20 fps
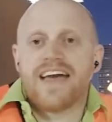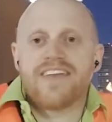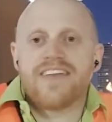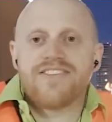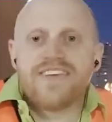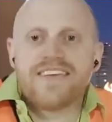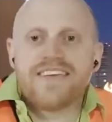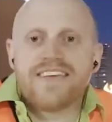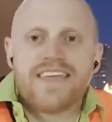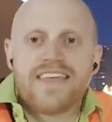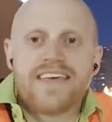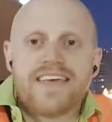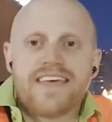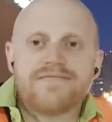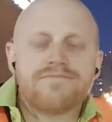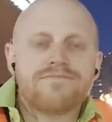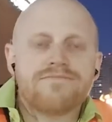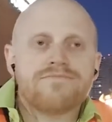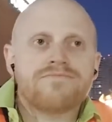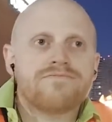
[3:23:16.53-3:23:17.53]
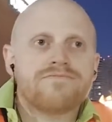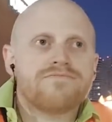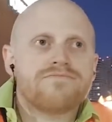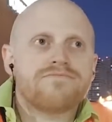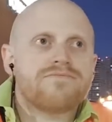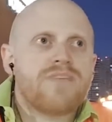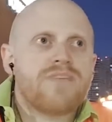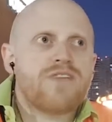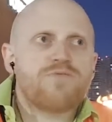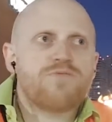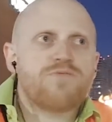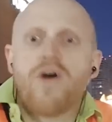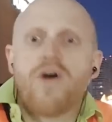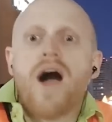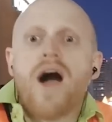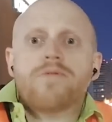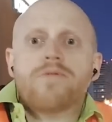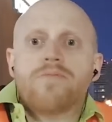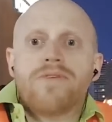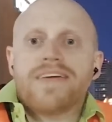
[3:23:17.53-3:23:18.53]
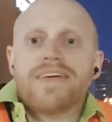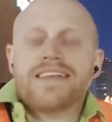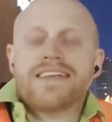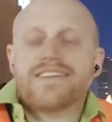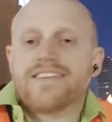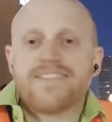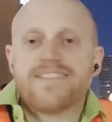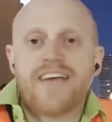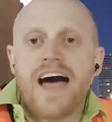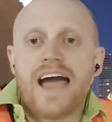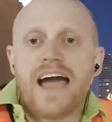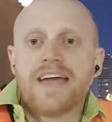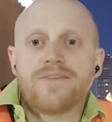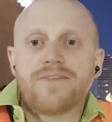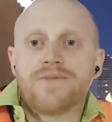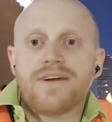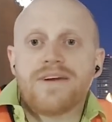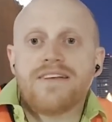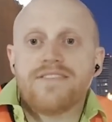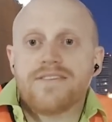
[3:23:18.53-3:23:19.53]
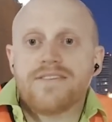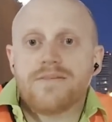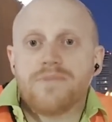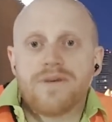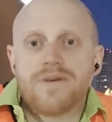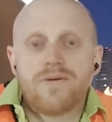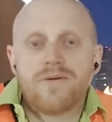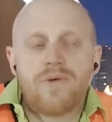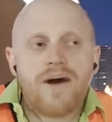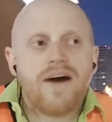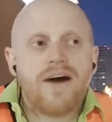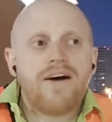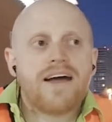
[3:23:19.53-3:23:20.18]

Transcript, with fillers: I think they is probably designed reasonably well.